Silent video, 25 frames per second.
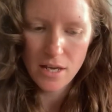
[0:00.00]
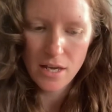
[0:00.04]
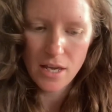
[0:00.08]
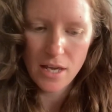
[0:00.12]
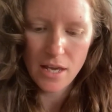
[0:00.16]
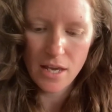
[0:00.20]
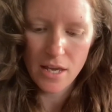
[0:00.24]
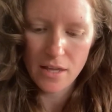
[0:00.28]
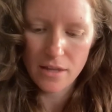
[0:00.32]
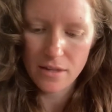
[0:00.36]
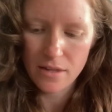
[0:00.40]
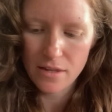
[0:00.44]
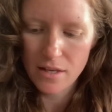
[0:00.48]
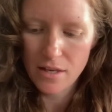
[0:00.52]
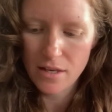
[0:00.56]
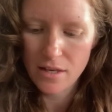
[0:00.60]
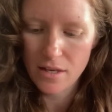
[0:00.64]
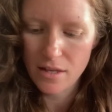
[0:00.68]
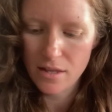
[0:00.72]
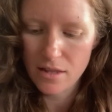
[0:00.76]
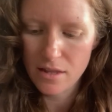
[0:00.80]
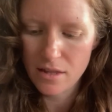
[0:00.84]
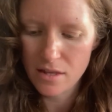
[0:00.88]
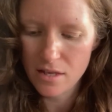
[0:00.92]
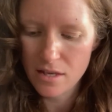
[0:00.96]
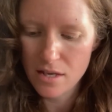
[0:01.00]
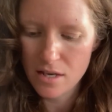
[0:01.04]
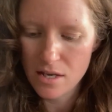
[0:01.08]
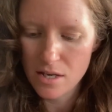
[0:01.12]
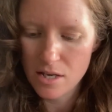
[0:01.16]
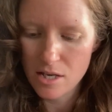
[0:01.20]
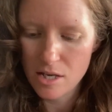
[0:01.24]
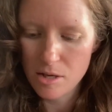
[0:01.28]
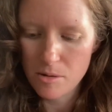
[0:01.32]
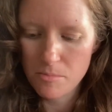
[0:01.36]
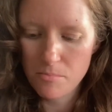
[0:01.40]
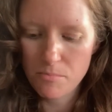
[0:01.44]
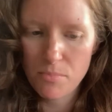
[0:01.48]
And then
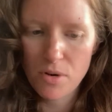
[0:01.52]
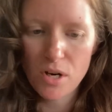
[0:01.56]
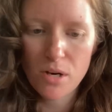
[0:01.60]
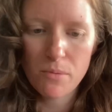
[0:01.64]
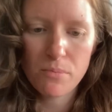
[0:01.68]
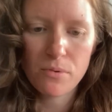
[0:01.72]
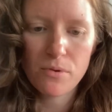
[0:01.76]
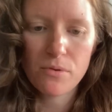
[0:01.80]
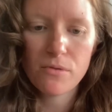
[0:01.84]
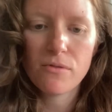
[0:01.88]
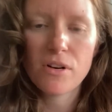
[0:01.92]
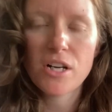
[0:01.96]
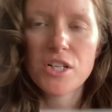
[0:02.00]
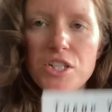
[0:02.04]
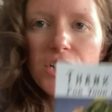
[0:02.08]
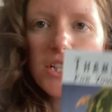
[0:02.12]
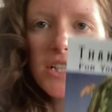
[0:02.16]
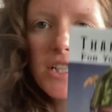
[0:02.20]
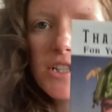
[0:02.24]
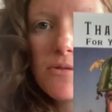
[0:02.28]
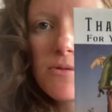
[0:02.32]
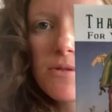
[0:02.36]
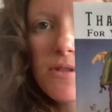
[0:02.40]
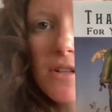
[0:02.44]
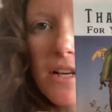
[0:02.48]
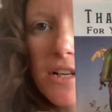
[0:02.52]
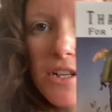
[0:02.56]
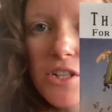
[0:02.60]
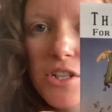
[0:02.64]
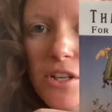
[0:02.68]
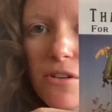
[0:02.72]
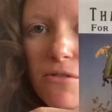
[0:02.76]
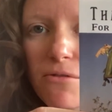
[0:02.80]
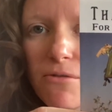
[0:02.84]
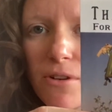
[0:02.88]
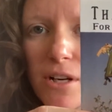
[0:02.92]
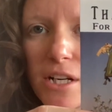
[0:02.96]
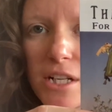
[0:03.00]
the Purple Russian, this was actually
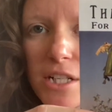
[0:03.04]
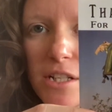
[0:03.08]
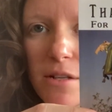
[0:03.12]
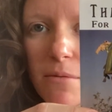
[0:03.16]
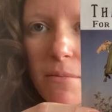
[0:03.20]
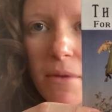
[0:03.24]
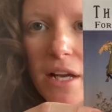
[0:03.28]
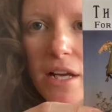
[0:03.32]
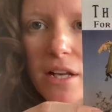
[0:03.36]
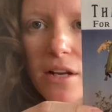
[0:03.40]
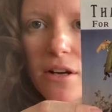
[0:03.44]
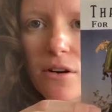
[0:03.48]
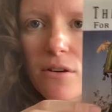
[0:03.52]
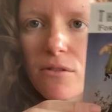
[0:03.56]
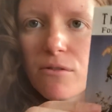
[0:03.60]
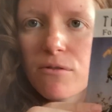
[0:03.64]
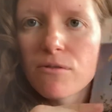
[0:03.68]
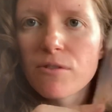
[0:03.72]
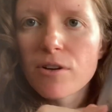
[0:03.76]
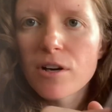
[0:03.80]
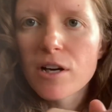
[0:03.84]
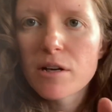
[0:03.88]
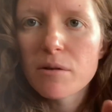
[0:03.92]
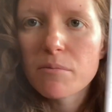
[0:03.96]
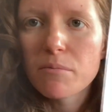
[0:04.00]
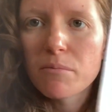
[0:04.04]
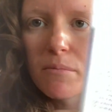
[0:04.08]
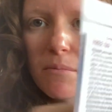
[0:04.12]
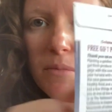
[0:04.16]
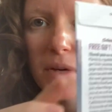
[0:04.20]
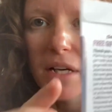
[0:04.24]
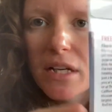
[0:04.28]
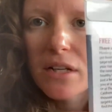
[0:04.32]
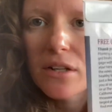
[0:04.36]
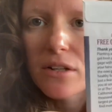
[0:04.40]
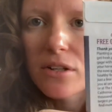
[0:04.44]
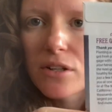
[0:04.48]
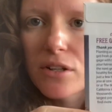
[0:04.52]
a free tomato from
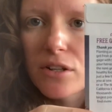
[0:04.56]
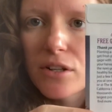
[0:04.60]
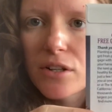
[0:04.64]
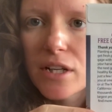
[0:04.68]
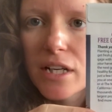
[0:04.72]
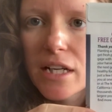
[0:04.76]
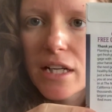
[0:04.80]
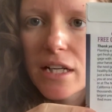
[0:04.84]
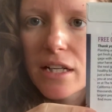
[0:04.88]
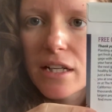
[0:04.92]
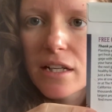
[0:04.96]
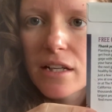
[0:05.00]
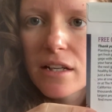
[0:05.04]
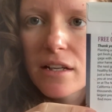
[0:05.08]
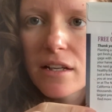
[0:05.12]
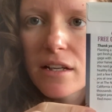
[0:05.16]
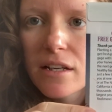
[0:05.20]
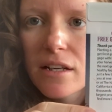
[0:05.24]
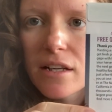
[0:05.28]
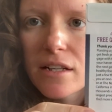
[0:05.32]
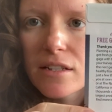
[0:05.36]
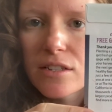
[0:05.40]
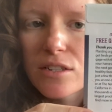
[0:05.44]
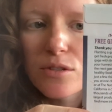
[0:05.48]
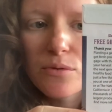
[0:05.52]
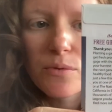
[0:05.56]
Baker Creek as